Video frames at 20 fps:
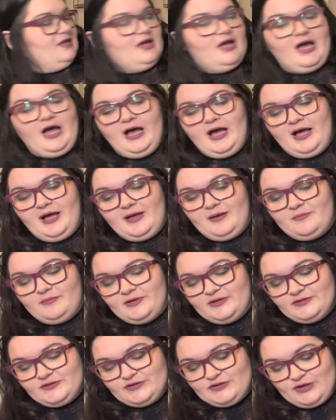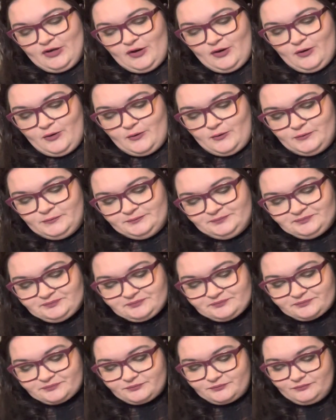Um, so
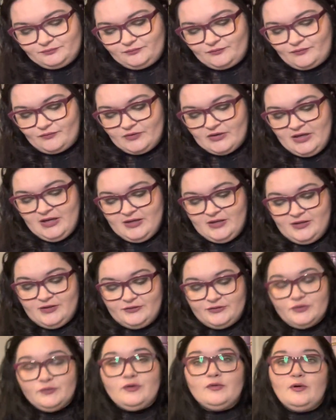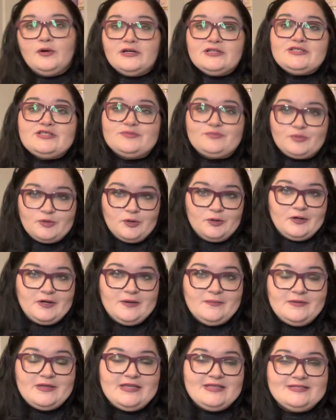the rewards
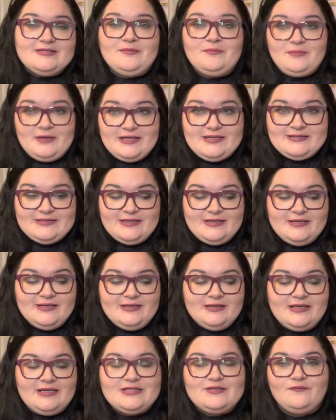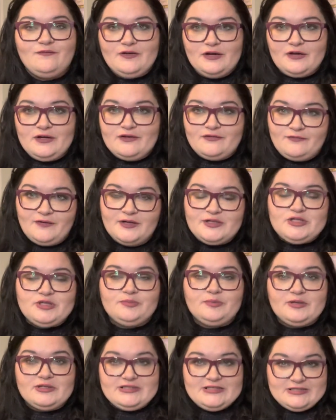program is amazing. It's very fun to
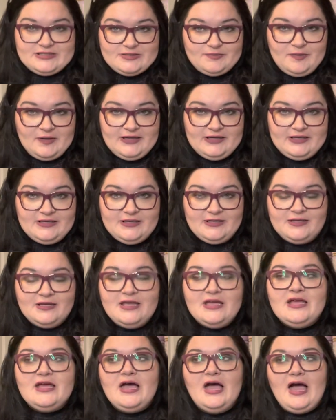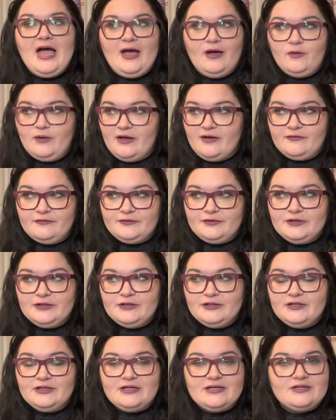participate in.
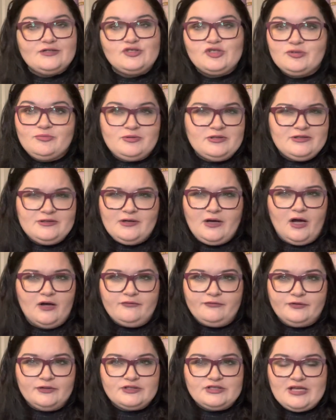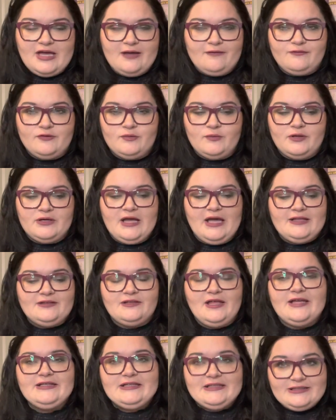However, it should be offered to everyone. I
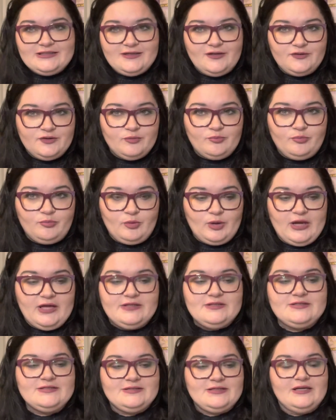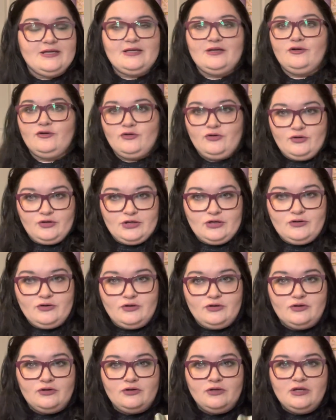like that the other brands like
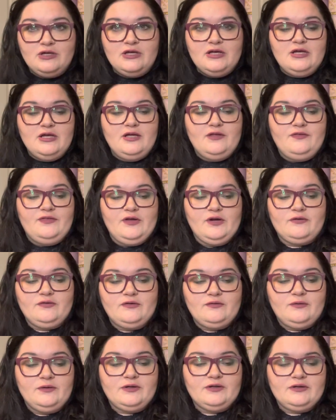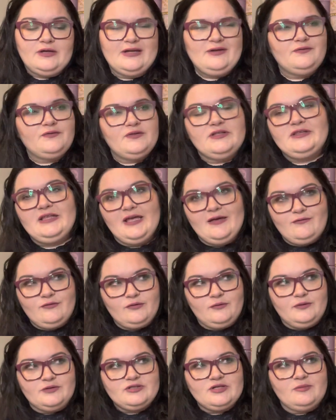Kringle, their reward, I don't they have
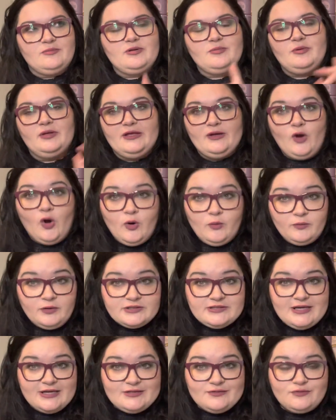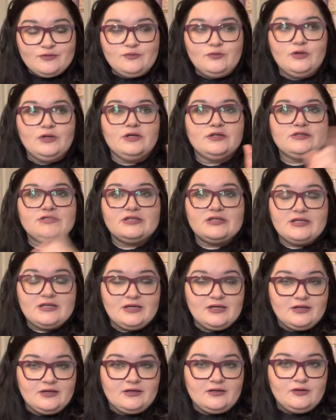rewards coming, but like Homer's has rewards,
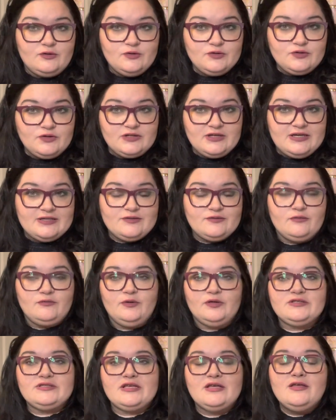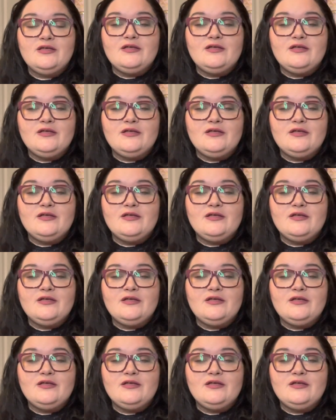Goose Creek has rewards.